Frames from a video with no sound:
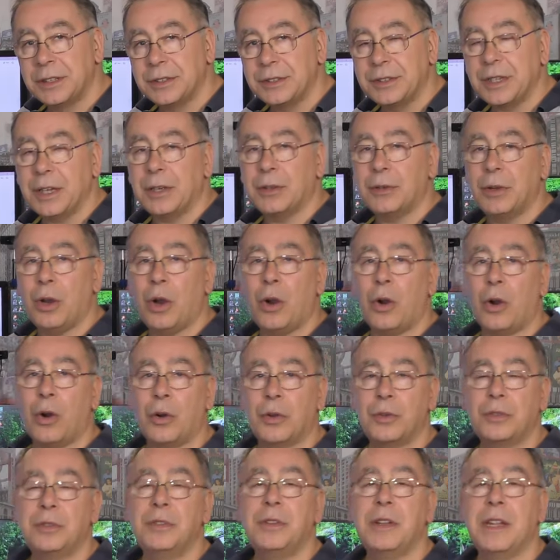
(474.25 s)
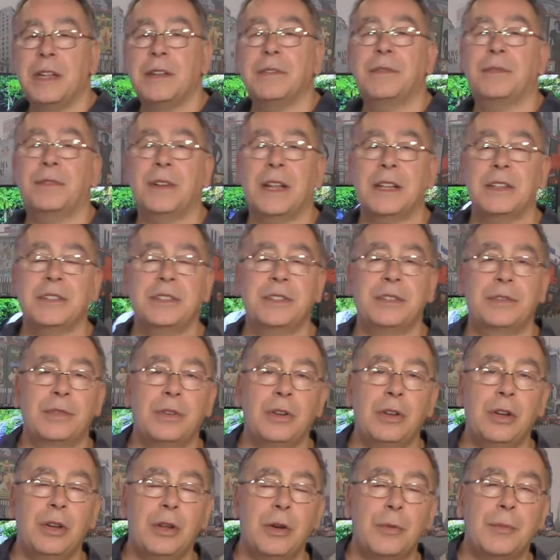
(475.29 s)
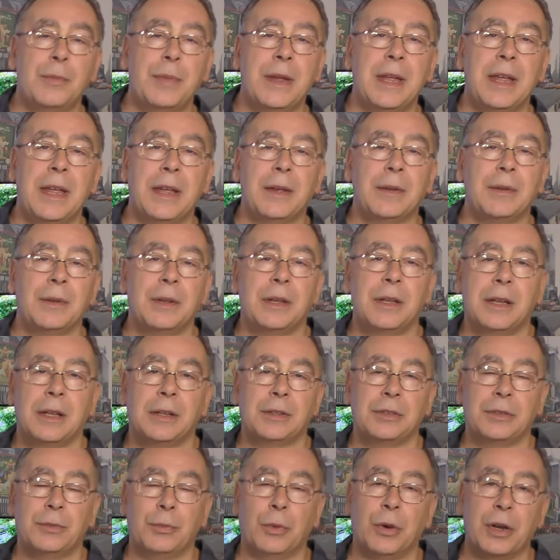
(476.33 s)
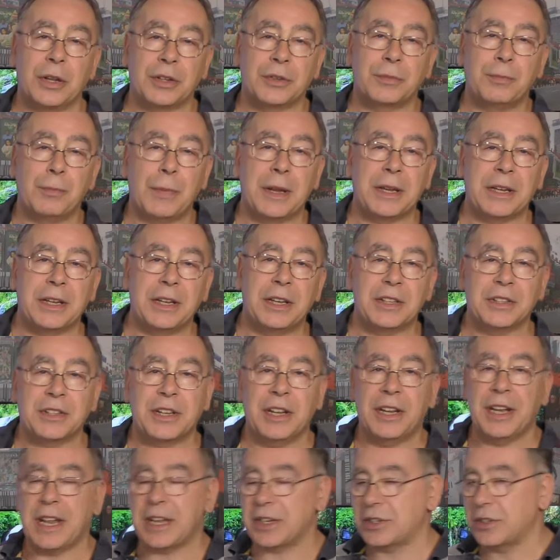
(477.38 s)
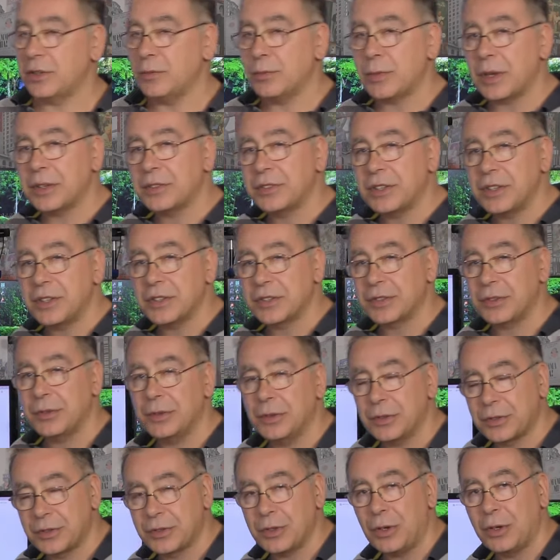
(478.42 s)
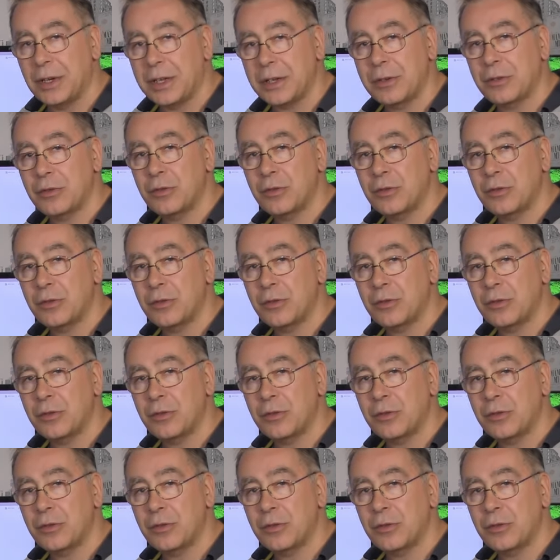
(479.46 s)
So on, it flashes for a little bit while it's making its connection. Once it's solid